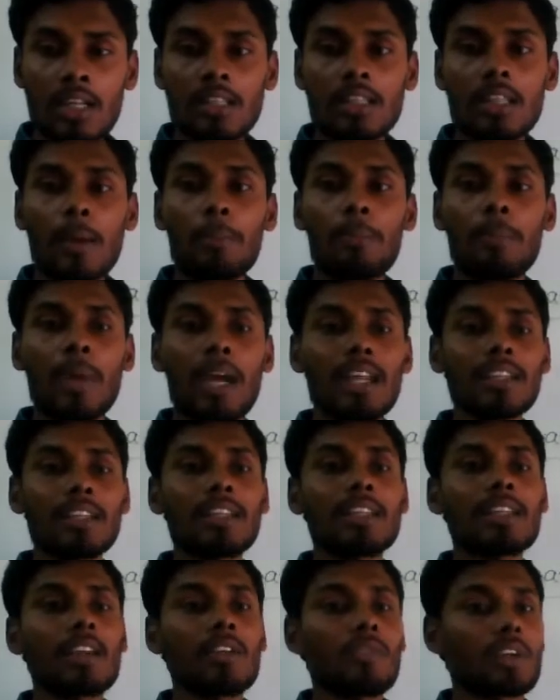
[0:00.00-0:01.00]
The
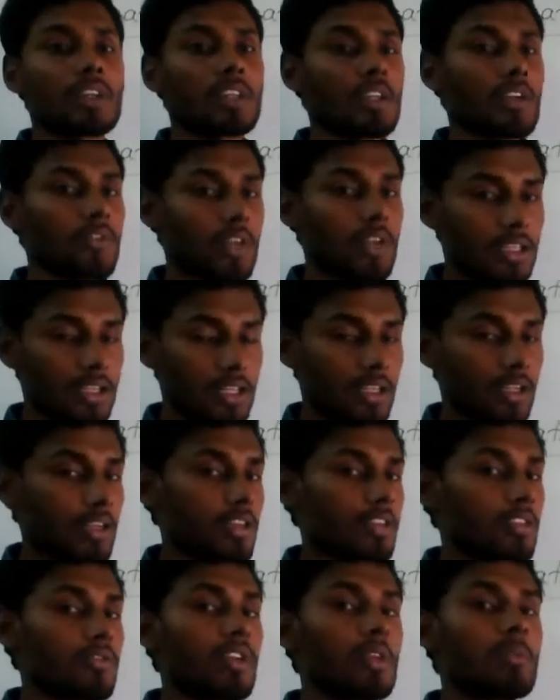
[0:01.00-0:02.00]
magnetic effect of electric
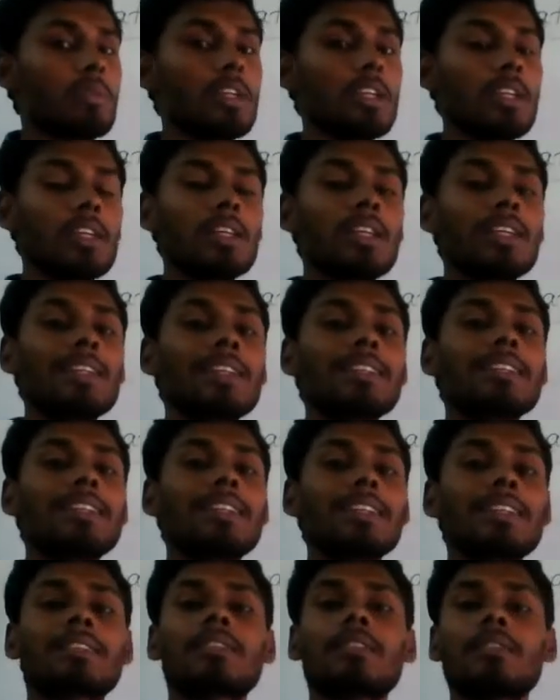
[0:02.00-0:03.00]
current will be
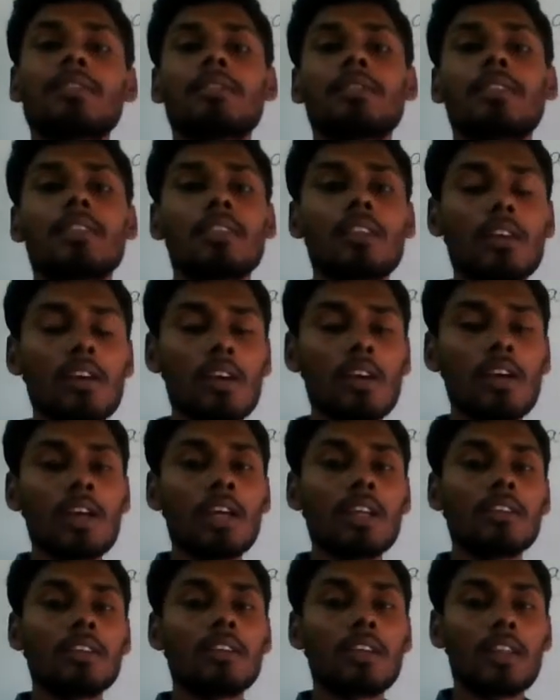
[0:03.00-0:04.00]
discussed in the
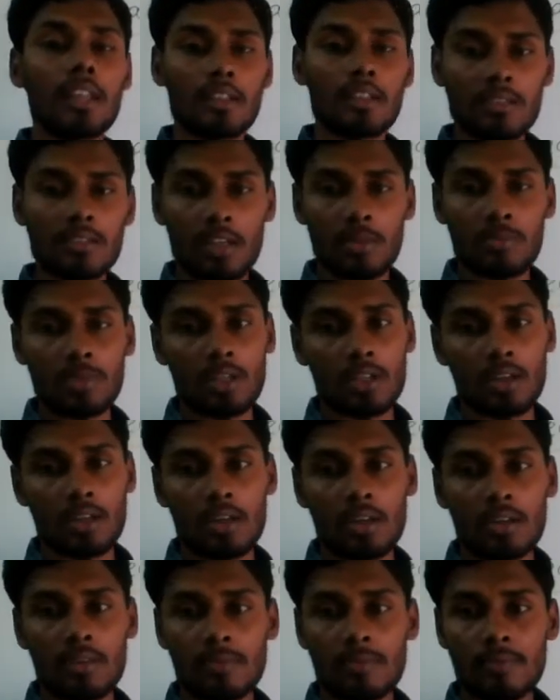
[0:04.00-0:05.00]
next chapter.